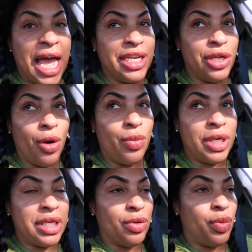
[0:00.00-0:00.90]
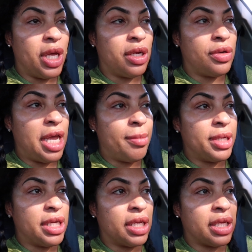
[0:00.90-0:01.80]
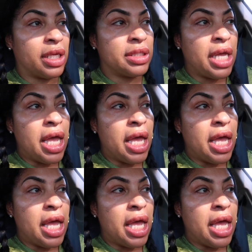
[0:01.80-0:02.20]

I don't want to dwell on that, because